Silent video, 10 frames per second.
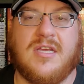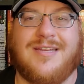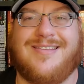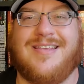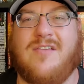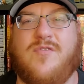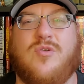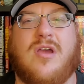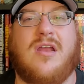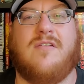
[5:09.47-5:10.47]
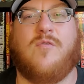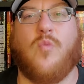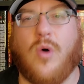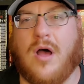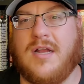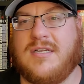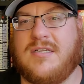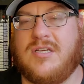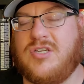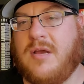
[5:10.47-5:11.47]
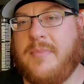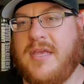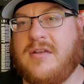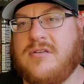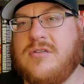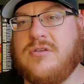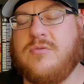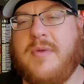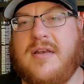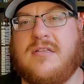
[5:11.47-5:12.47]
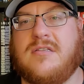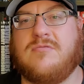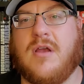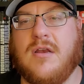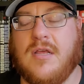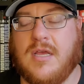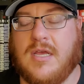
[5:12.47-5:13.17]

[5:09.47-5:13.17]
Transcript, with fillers: to see if you kind of want to jump into Bendis's run.